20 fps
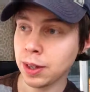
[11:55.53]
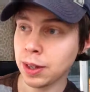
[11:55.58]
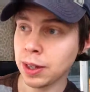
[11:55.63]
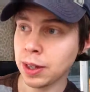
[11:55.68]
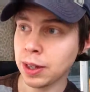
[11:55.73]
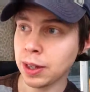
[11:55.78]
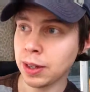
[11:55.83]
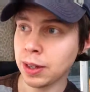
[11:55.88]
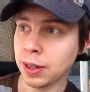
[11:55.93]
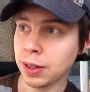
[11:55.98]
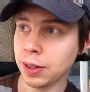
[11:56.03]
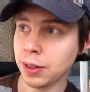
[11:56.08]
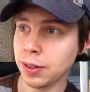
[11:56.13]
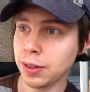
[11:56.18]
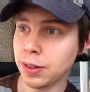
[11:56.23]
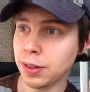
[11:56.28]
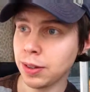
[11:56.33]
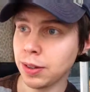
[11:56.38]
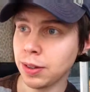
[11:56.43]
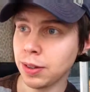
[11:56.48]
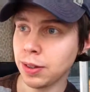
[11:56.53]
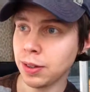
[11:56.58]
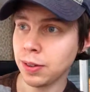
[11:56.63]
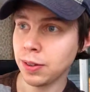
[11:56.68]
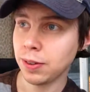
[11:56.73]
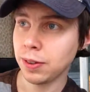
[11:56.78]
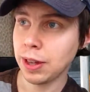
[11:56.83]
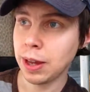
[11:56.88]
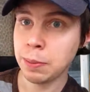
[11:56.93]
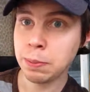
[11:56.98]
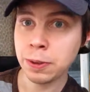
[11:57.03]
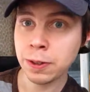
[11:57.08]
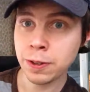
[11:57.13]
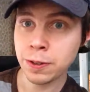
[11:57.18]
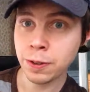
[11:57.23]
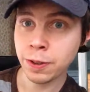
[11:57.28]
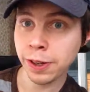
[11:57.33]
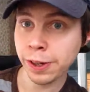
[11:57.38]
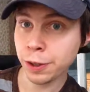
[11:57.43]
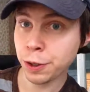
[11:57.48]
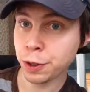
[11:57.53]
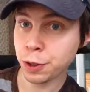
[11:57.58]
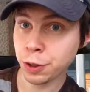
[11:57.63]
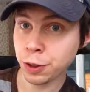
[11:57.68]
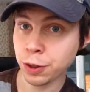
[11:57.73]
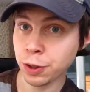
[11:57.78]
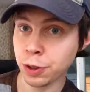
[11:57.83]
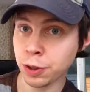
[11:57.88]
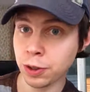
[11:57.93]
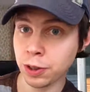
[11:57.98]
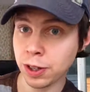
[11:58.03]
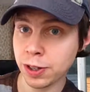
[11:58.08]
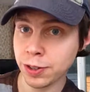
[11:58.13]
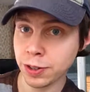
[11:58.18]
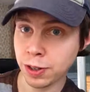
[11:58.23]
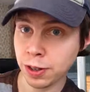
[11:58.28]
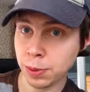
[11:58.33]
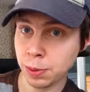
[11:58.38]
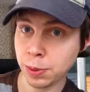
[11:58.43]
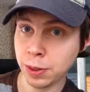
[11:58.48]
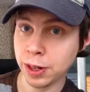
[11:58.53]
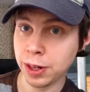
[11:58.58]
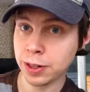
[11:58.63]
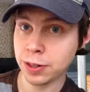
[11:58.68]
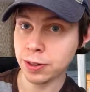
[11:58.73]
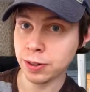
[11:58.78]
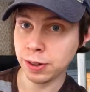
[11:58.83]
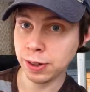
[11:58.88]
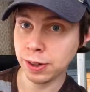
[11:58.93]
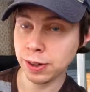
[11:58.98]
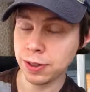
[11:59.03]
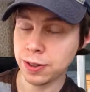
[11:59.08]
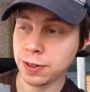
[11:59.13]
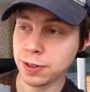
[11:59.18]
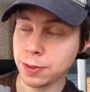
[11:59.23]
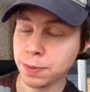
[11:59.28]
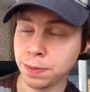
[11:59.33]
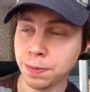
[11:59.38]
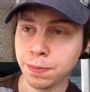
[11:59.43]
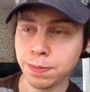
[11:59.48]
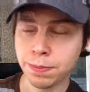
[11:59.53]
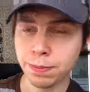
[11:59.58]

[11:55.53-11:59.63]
and that means less sugar and less carbohydrates.